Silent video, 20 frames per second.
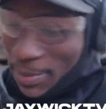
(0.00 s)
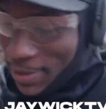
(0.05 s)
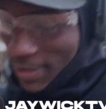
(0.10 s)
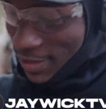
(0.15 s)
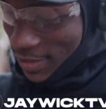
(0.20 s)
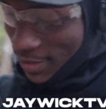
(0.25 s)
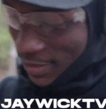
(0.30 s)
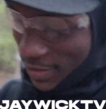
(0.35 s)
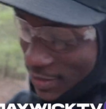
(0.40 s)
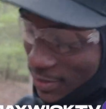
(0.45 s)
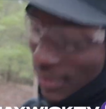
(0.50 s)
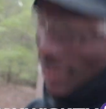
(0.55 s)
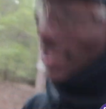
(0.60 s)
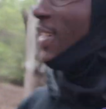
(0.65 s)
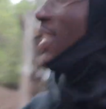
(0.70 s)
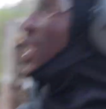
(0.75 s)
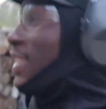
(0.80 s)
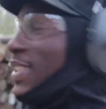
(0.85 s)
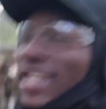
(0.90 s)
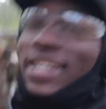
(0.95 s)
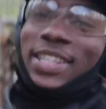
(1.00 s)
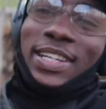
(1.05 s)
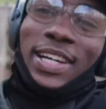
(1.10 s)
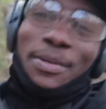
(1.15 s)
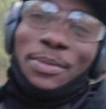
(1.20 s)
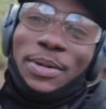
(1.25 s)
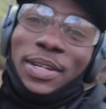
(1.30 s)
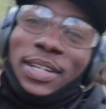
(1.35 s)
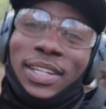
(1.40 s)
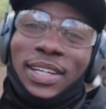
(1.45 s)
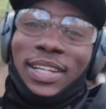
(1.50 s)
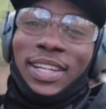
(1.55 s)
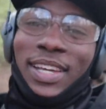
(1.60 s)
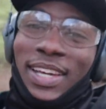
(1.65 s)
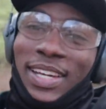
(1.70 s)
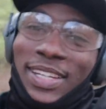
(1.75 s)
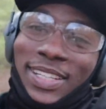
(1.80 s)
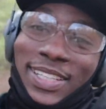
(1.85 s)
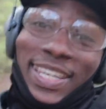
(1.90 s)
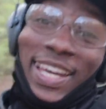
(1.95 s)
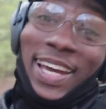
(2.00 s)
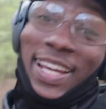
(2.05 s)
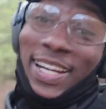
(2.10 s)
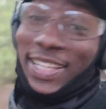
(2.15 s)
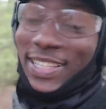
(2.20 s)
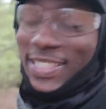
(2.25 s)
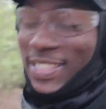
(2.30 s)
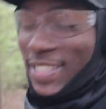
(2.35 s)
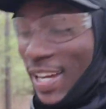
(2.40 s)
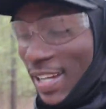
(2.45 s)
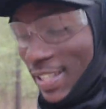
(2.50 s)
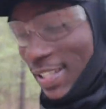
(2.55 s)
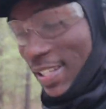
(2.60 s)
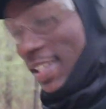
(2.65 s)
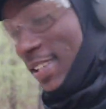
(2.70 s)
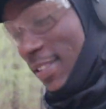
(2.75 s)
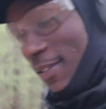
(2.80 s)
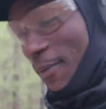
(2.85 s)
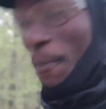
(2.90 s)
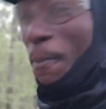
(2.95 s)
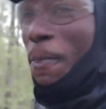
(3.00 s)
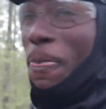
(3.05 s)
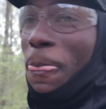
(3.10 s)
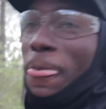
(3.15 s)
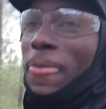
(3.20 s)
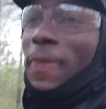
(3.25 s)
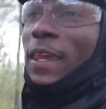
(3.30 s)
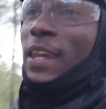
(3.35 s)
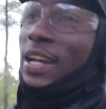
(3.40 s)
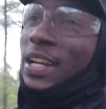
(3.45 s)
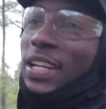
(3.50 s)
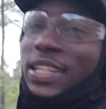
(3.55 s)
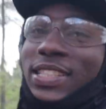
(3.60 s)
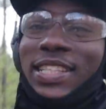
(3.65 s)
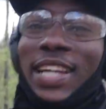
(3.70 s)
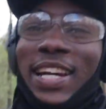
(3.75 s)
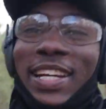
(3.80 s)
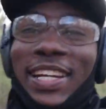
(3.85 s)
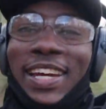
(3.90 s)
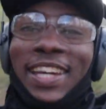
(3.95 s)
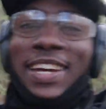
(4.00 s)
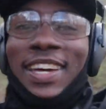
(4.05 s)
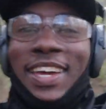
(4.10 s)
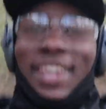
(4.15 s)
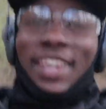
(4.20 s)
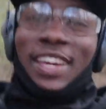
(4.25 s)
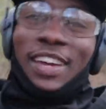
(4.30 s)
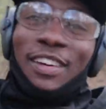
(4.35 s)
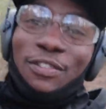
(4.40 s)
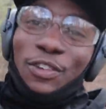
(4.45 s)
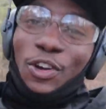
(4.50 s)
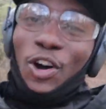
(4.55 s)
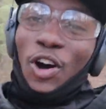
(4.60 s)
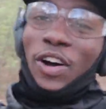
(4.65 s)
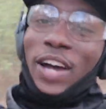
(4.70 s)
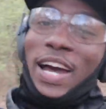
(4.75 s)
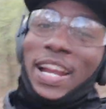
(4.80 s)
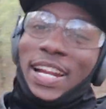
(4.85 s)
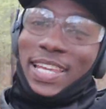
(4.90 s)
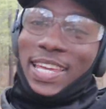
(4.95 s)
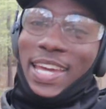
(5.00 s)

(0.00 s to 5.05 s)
bro. I'm trying to tell y'all, man. Canik is like that. Canik is like that. You don't got a